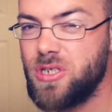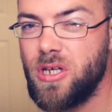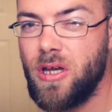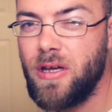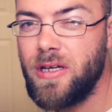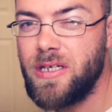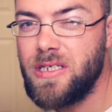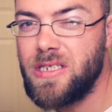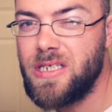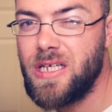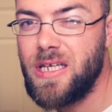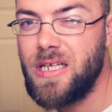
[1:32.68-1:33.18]

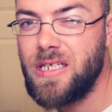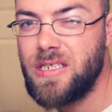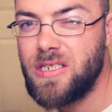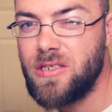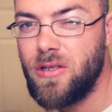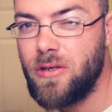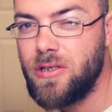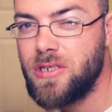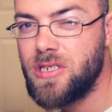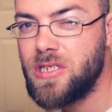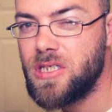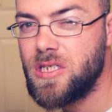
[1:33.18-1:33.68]
size is
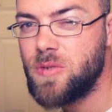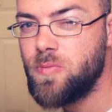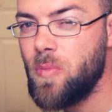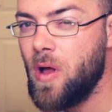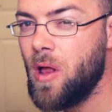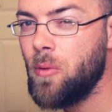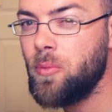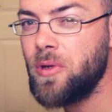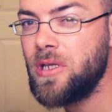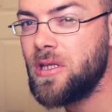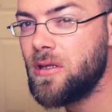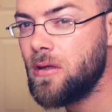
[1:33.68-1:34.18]
nice and
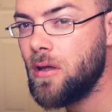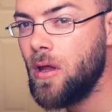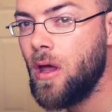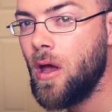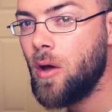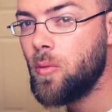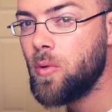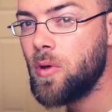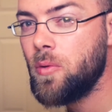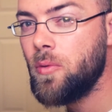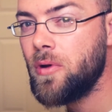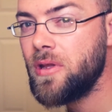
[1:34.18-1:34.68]
small.
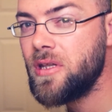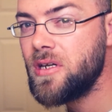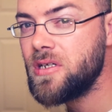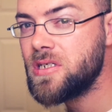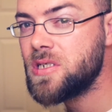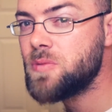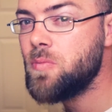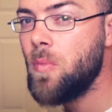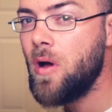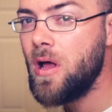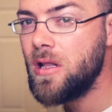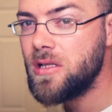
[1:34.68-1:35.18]
We want it as
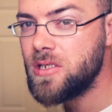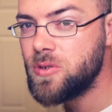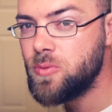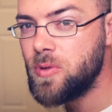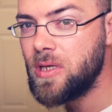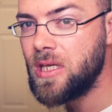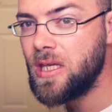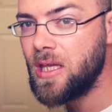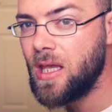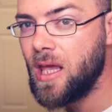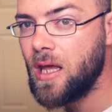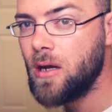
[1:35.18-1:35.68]
small as we
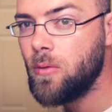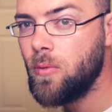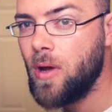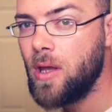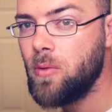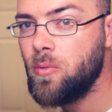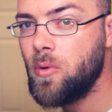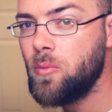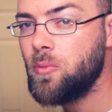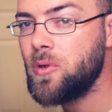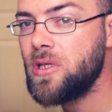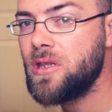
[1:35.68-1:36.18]
can get away,
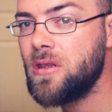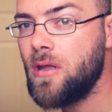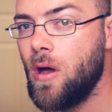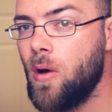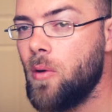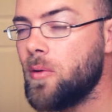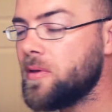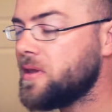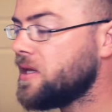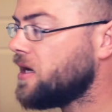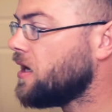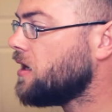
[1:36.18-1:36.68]
but we don't
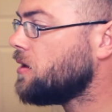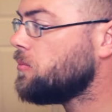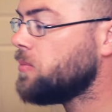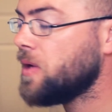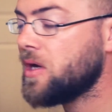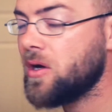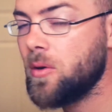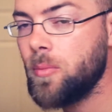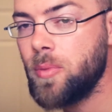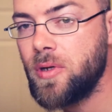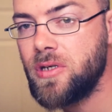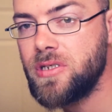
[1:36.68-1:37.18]
want it any
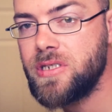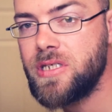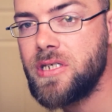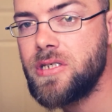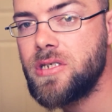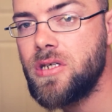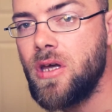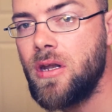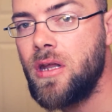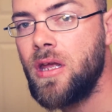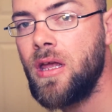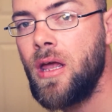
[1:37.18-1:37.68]
bigger because
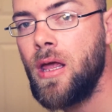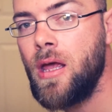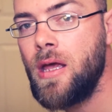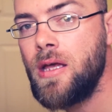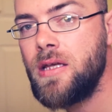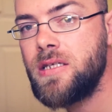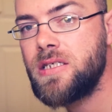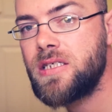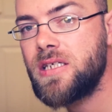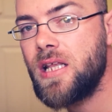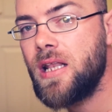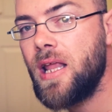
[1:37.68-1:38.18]
it's going to
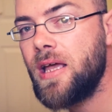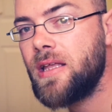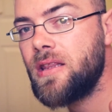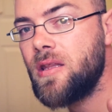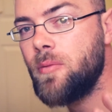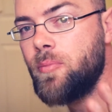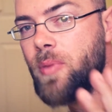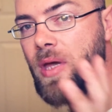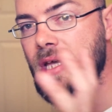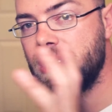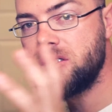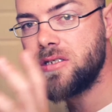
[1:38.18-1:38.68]
select
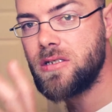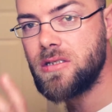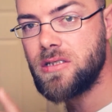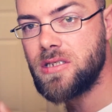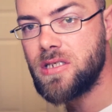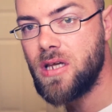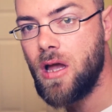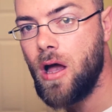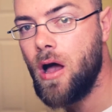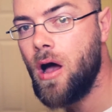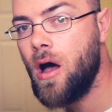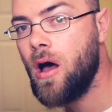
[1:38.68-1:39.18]
the
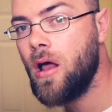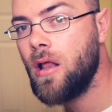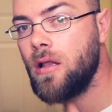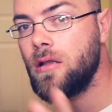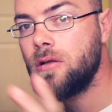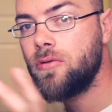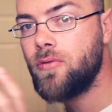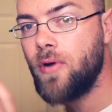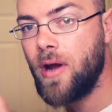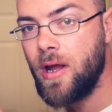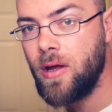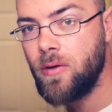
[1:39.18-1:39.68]
pixels
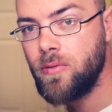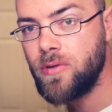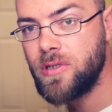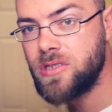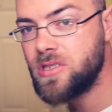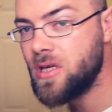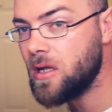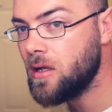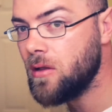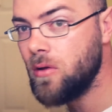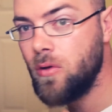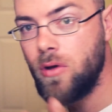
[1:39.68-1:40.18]
all around. It's
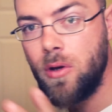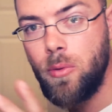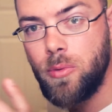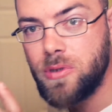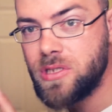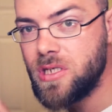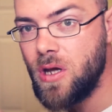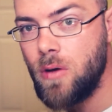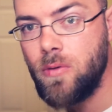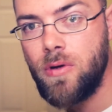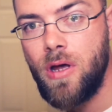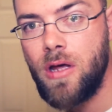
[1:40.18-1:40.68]
going to look at
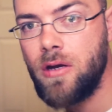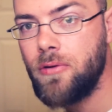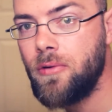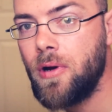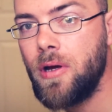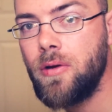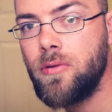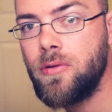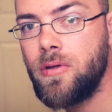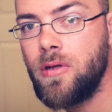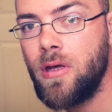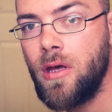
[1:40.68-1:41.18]
what's going on
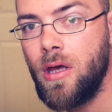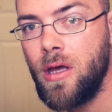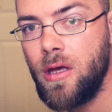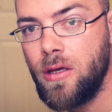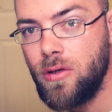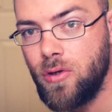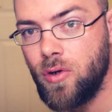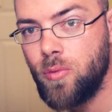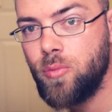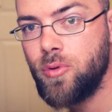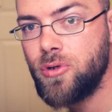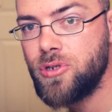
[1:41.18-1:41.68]
around
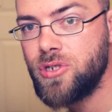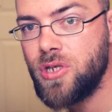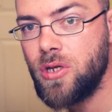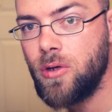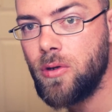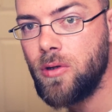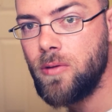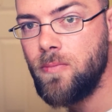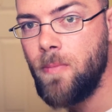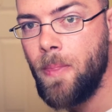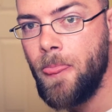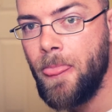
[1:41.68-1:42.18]
your brush
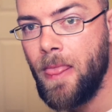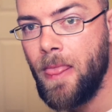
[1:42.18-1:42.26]
tool,